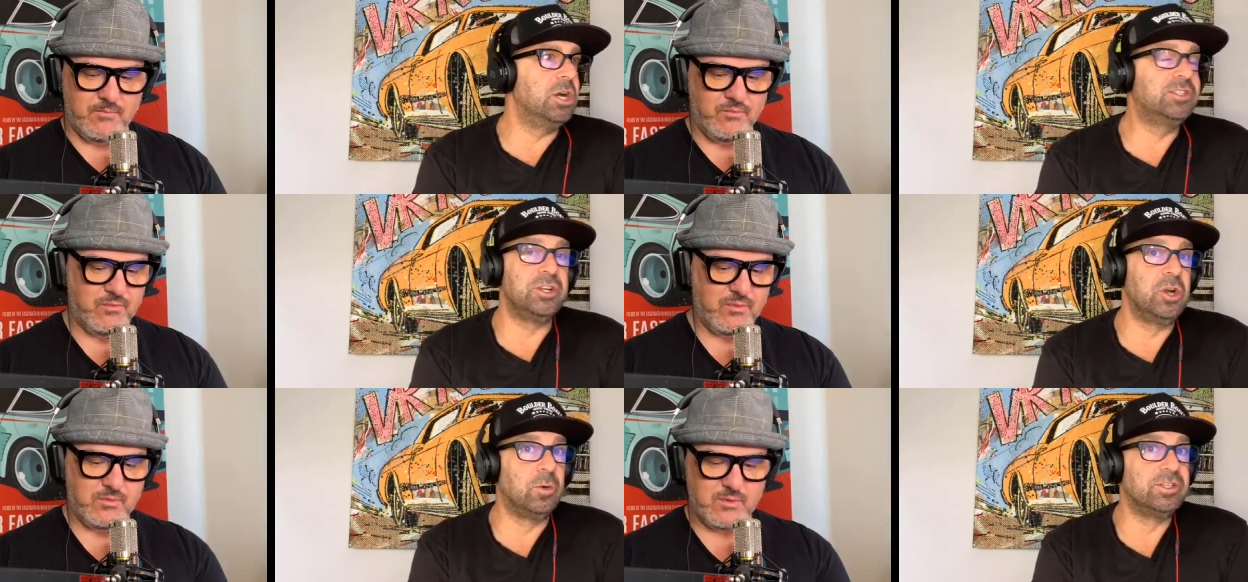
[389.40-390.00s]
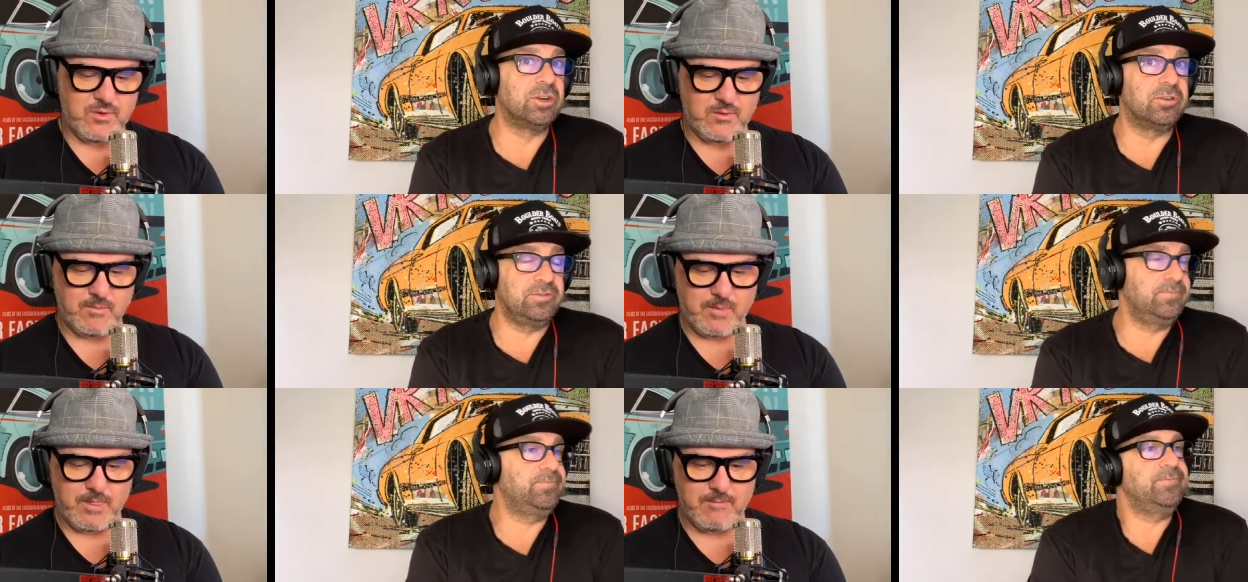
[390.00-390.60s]
Speaker 1: it's a um, no
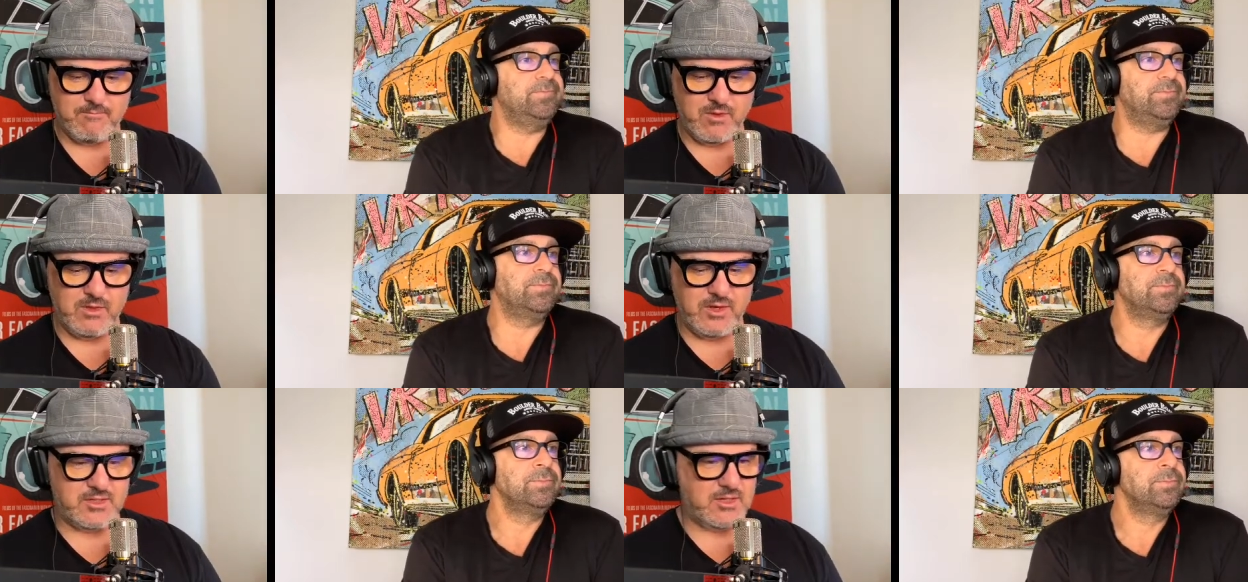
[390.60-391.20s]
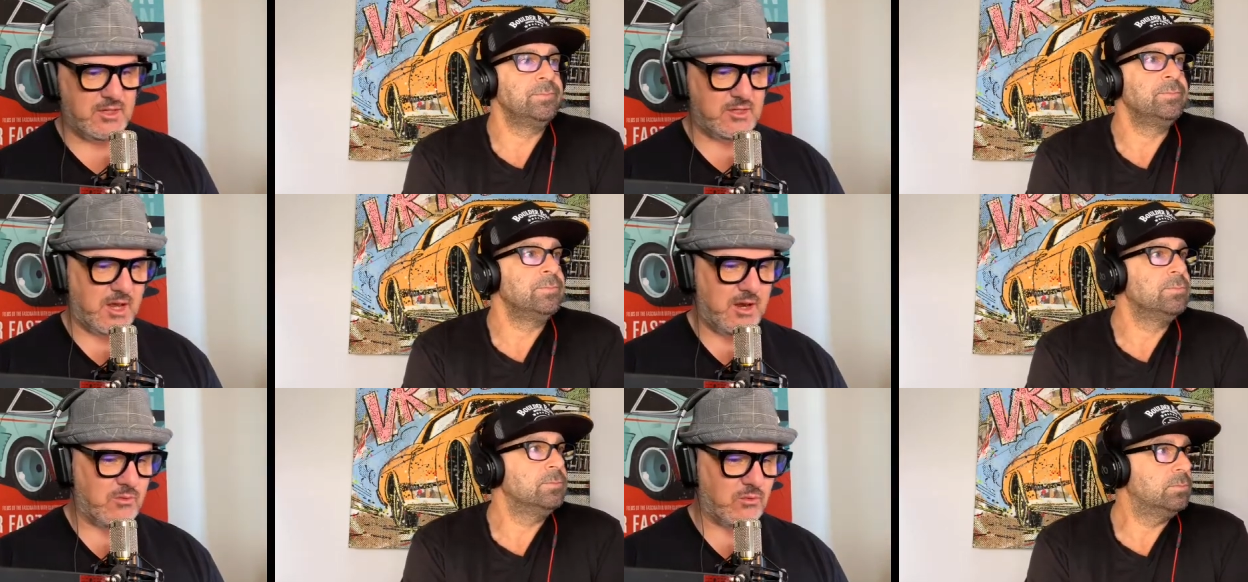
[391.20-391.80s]
reserve. This is
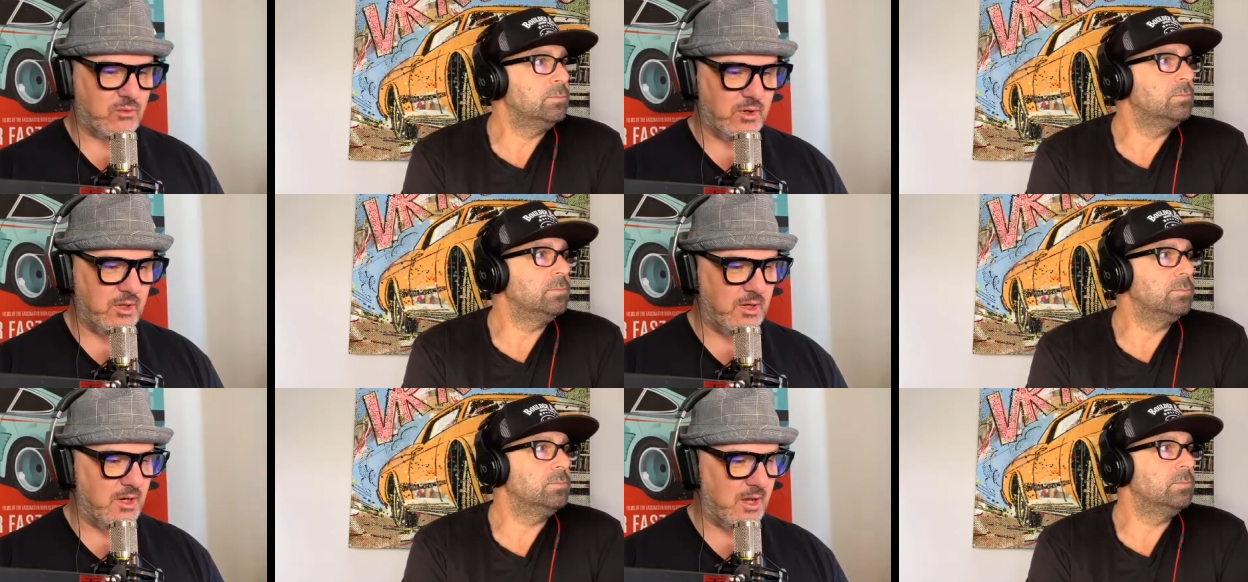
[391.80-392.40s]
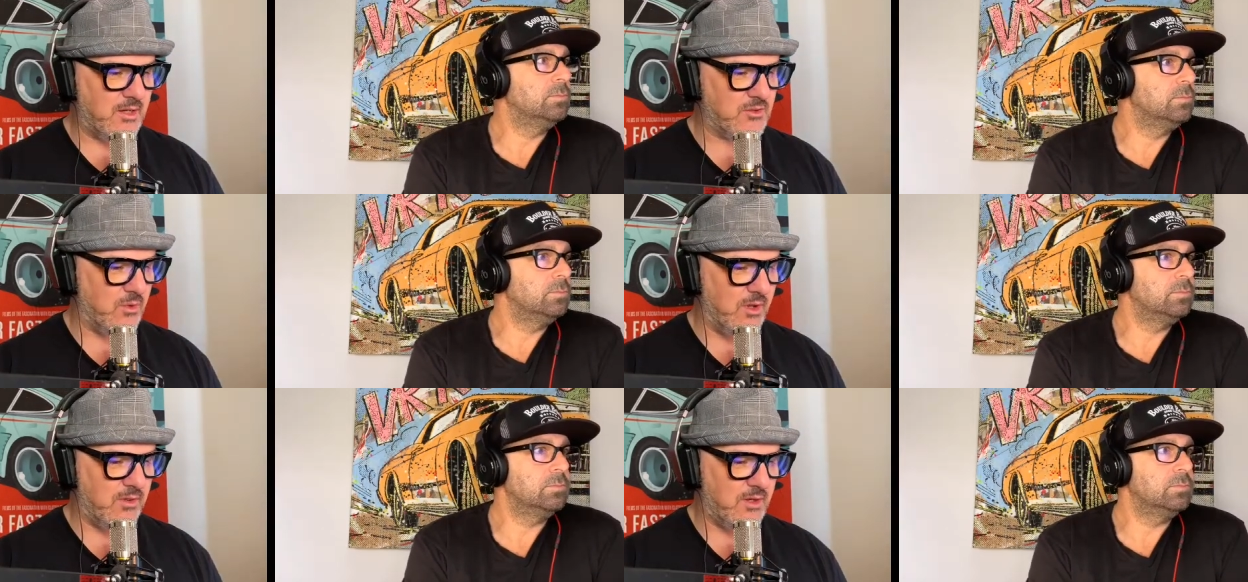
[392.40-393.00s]
a really nice
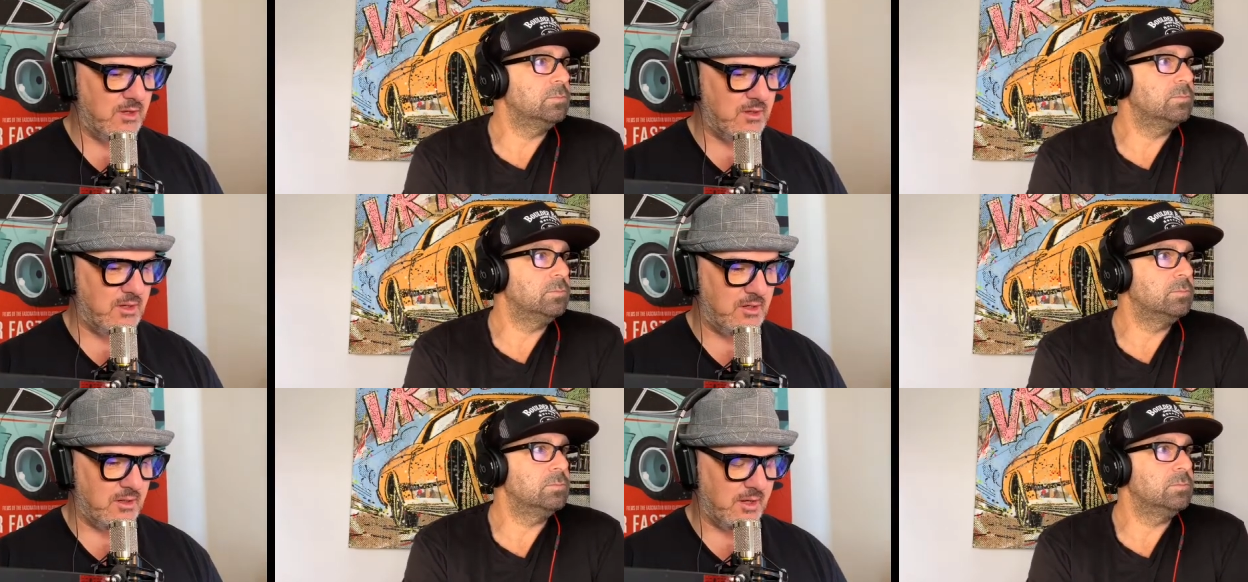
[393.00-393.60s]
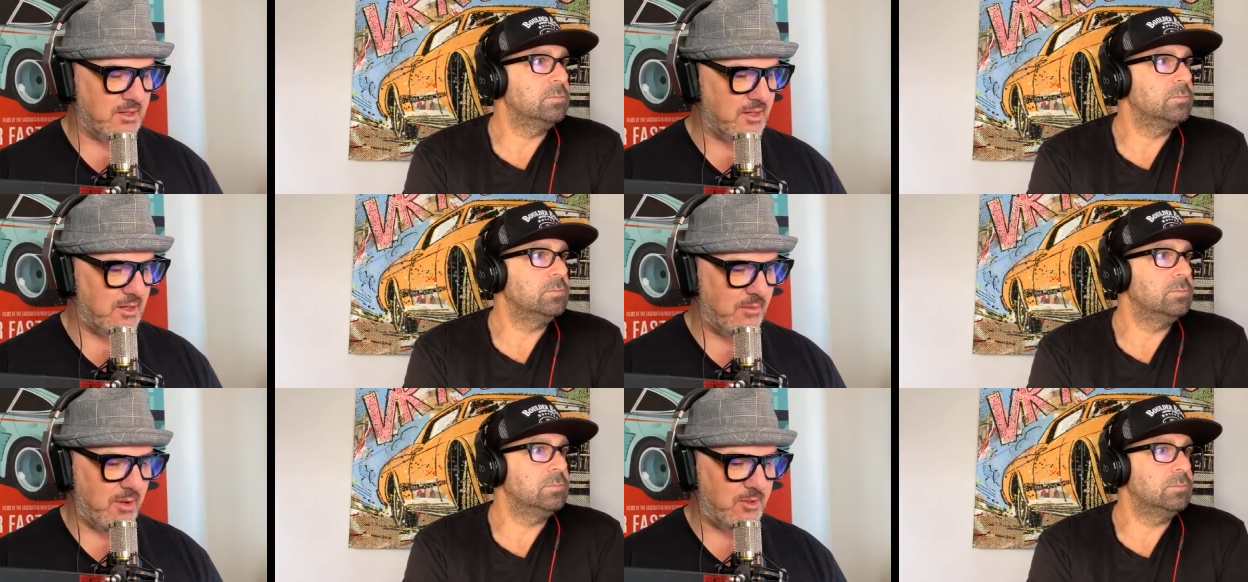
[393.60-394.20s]
one. The the like I
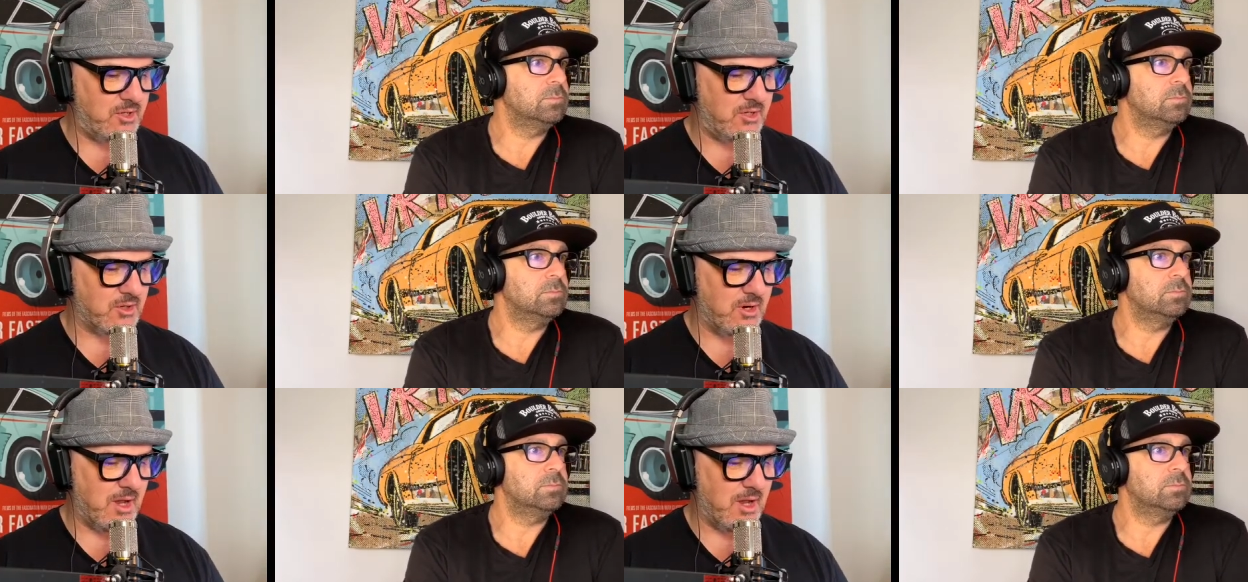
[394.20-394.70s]
said, the baby G's are